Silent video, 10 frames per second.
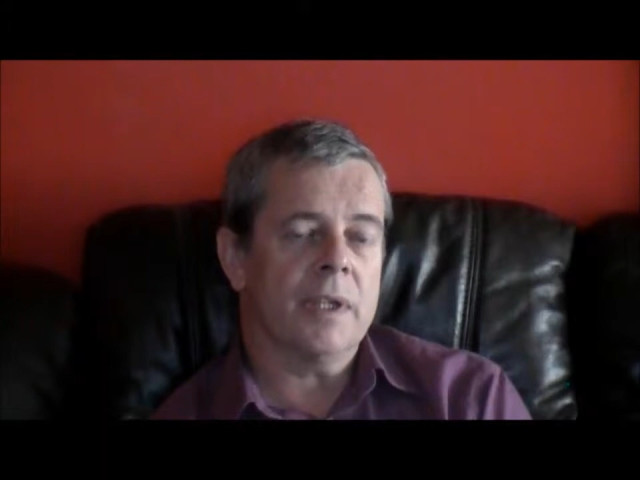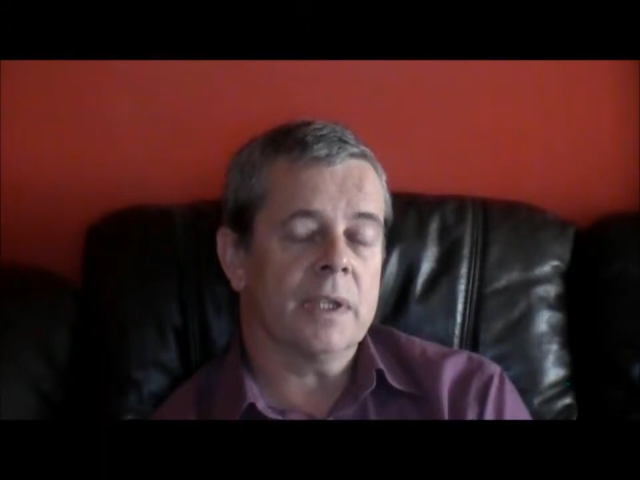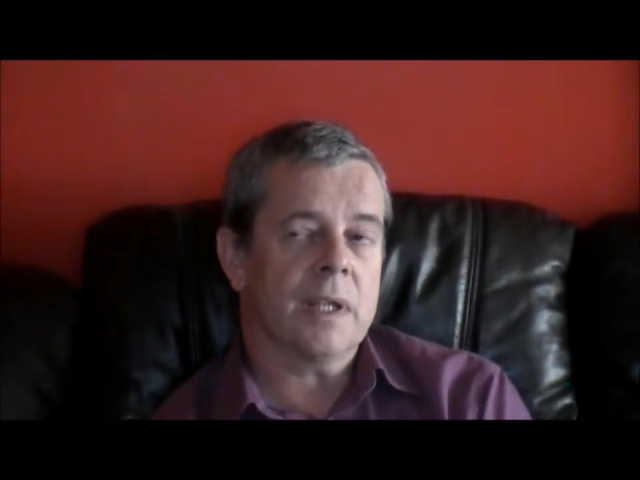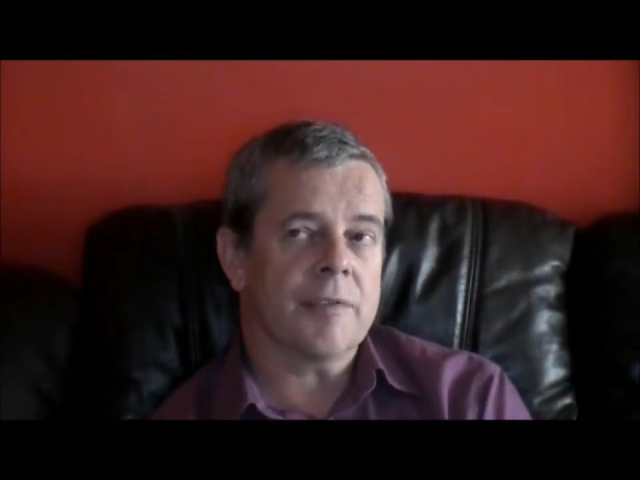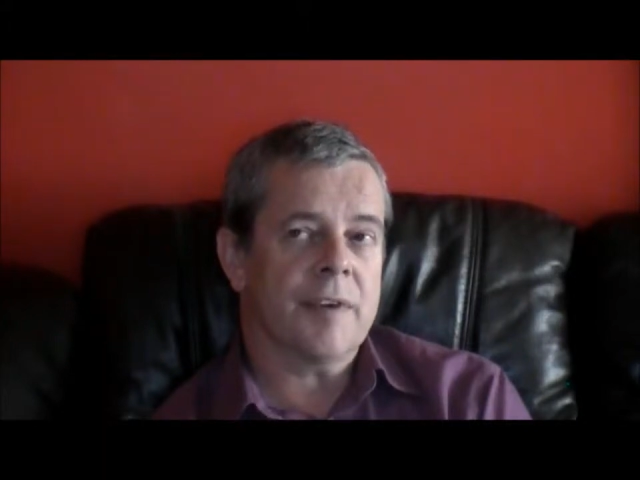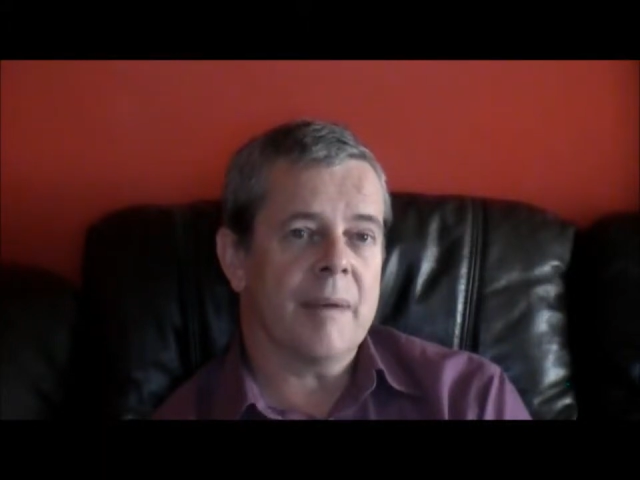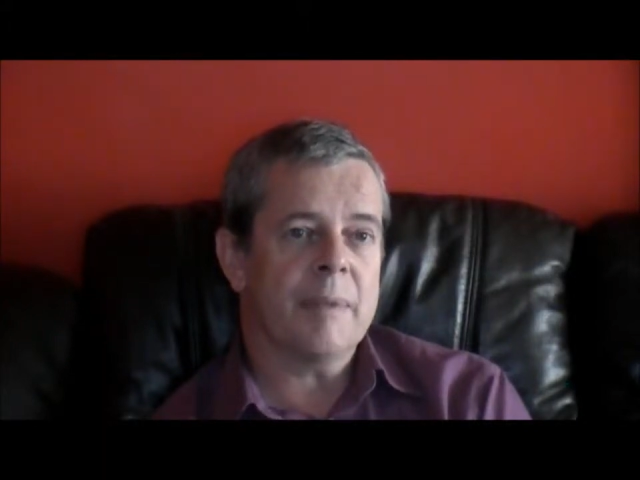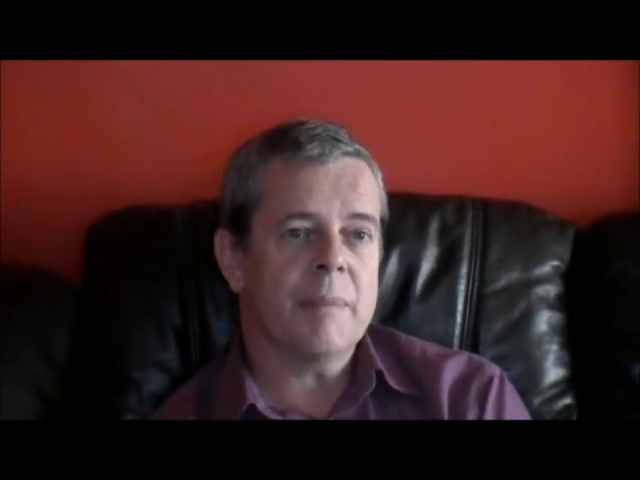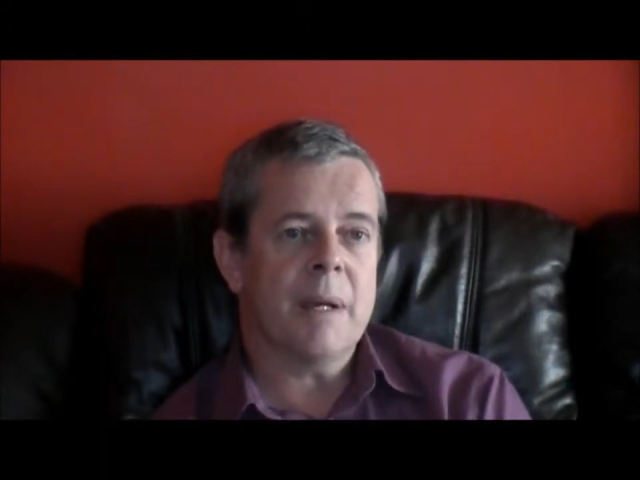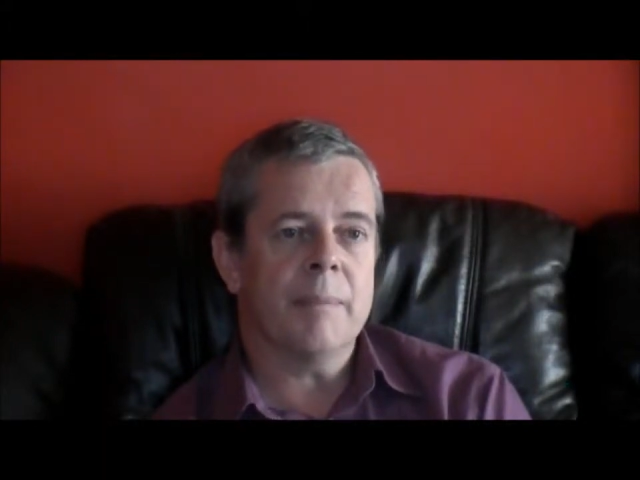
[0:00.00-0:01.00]
another
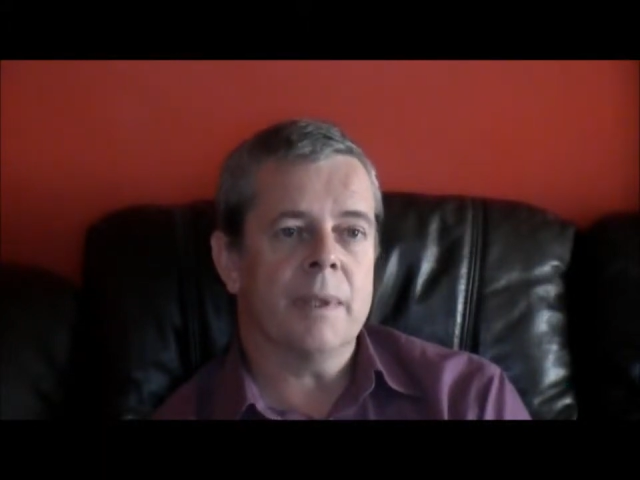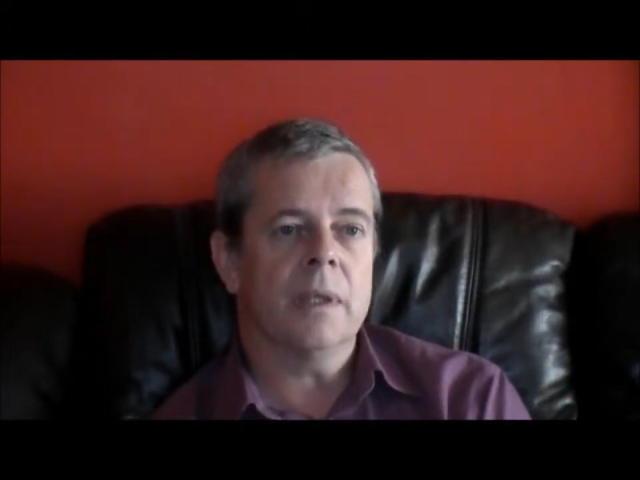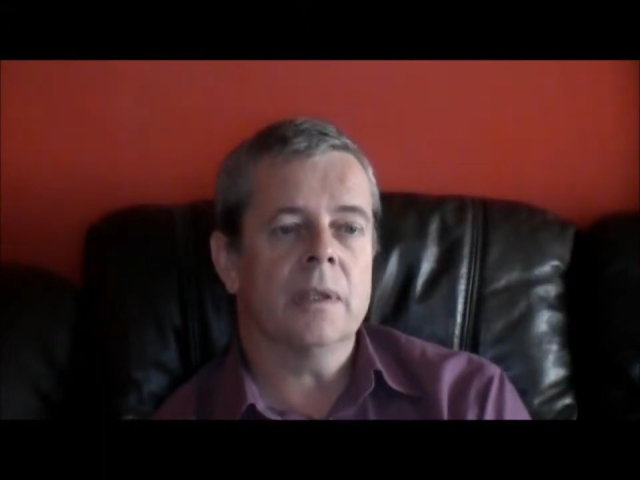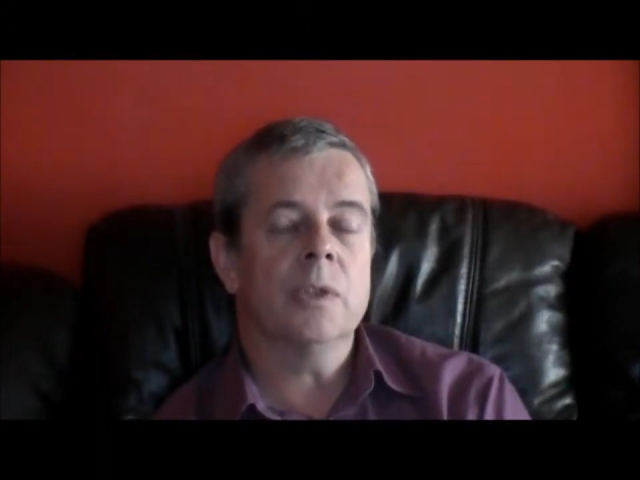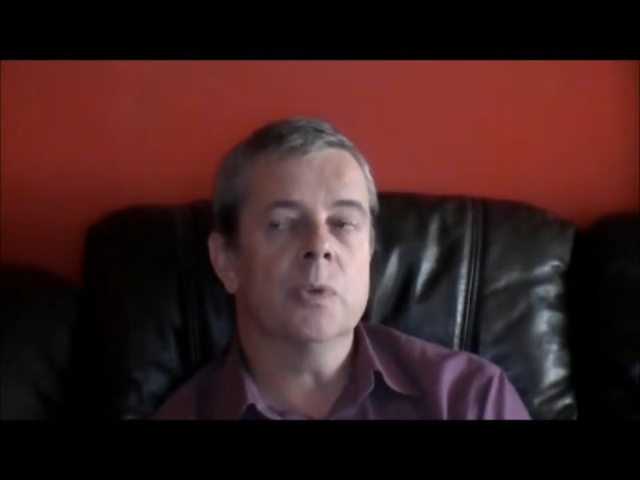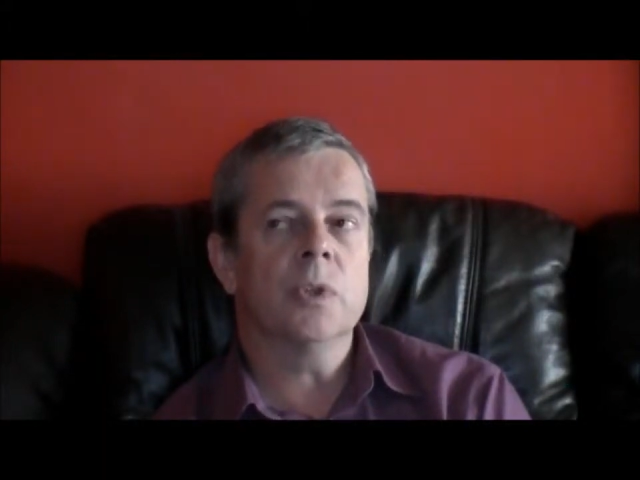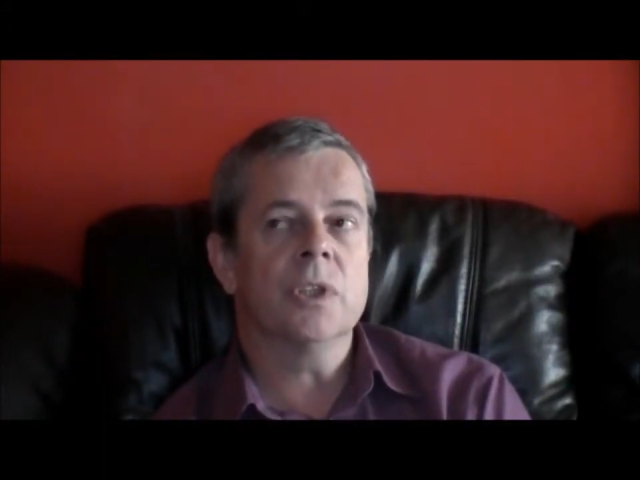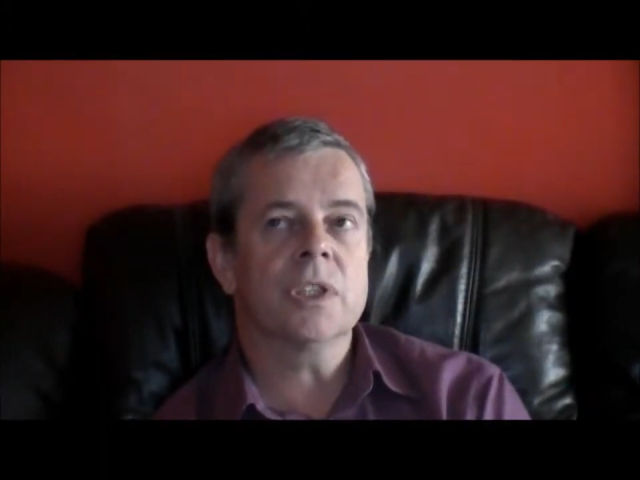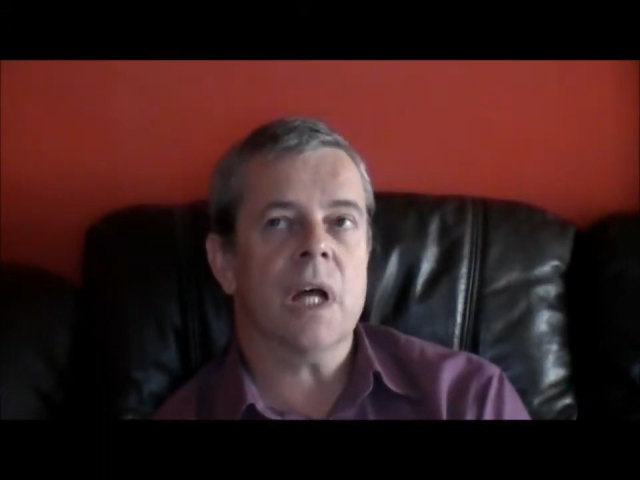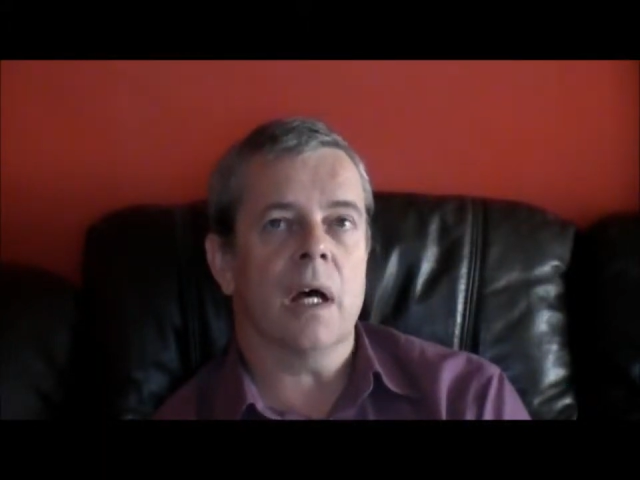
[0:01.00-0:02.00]
family member who
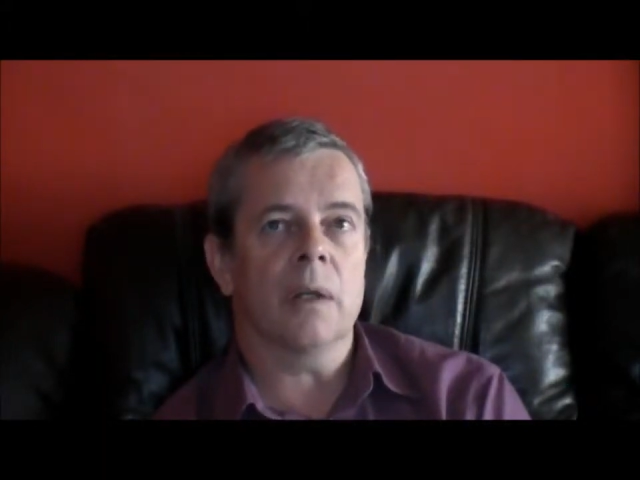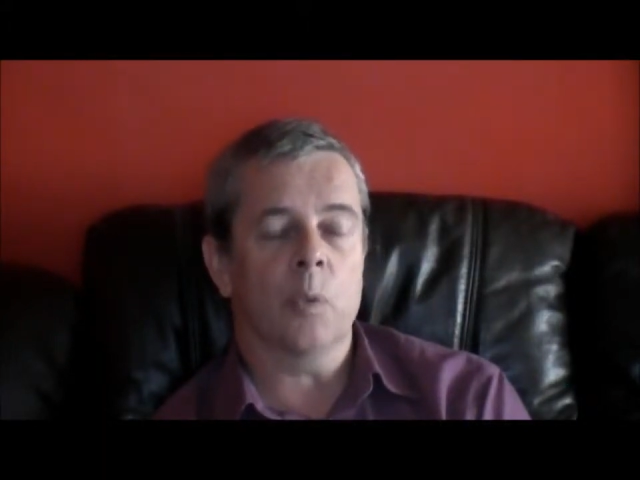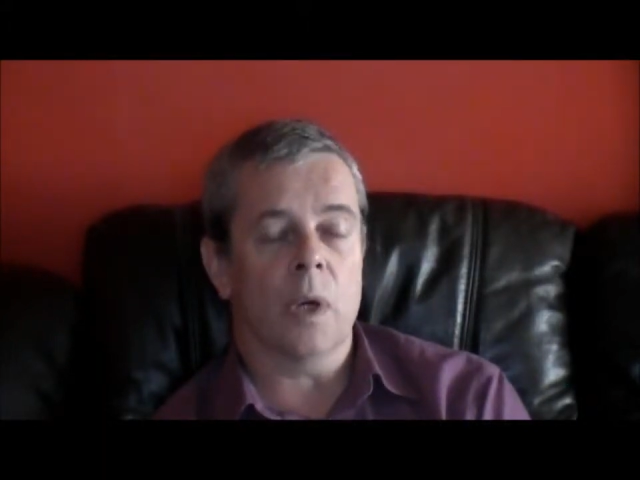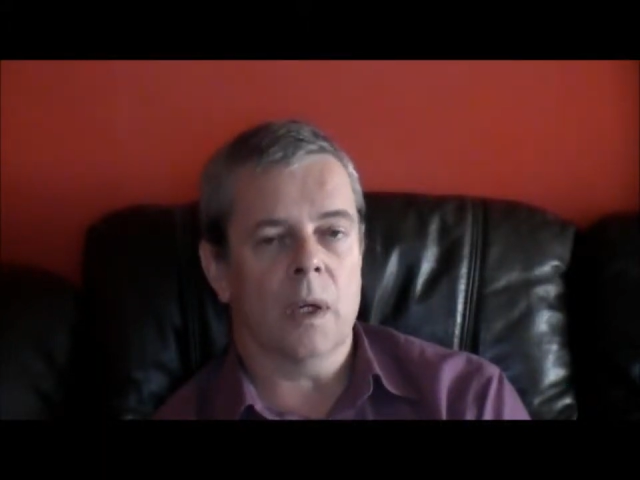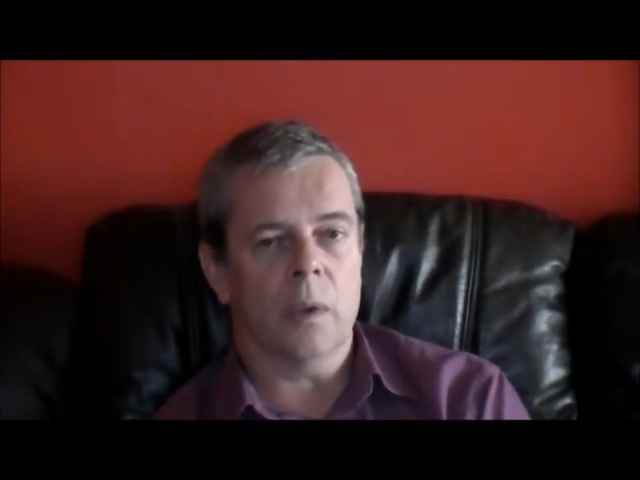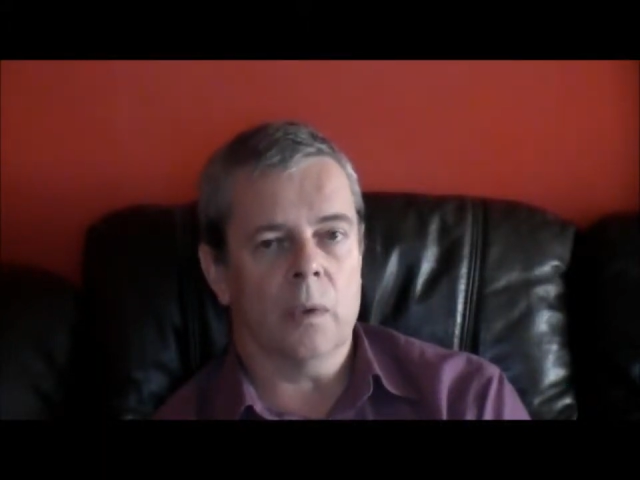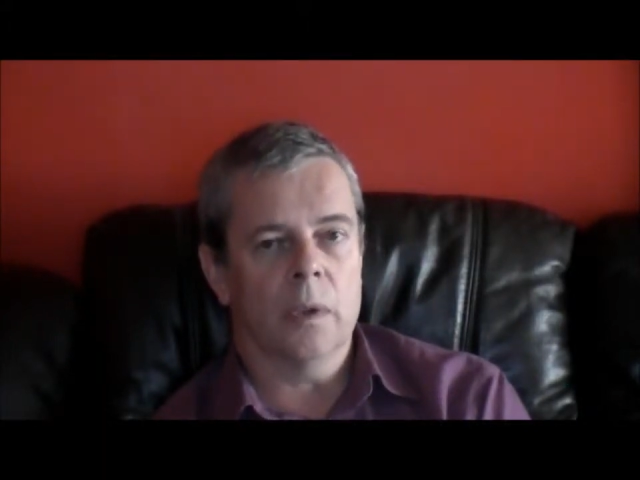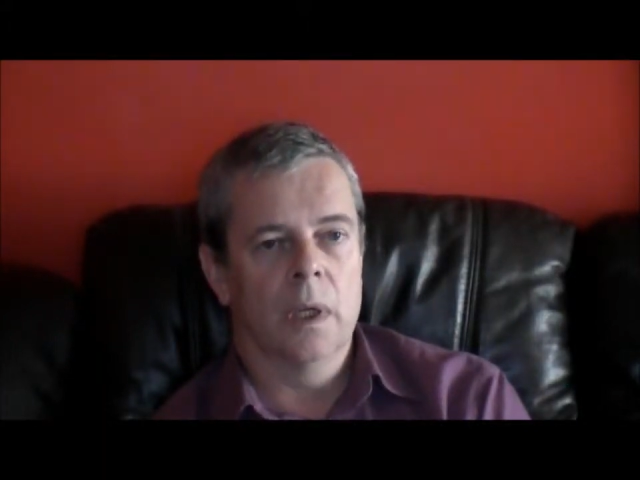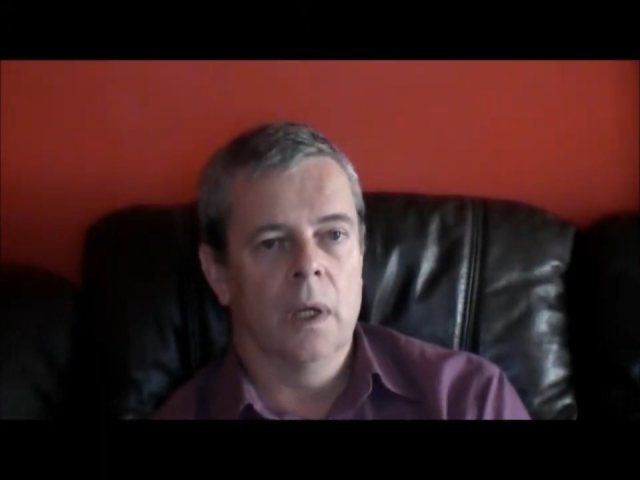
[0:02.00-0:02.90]
was unwell.